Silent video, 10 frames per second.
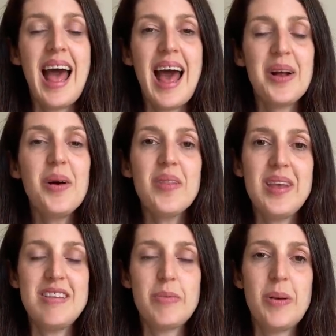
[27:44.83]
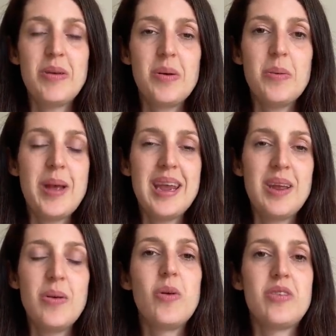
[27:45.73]
And I got these when I was
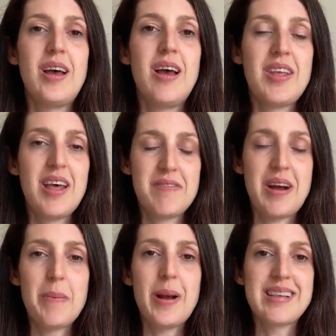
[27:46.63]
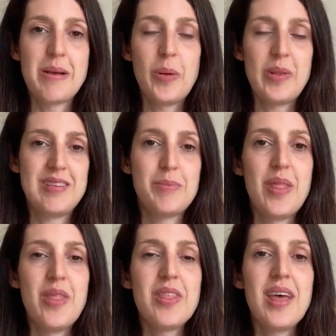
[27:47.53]
making an order of the other fabrics I bought this
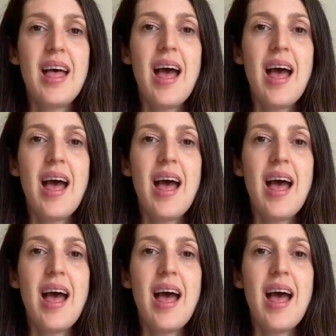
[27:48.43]
month.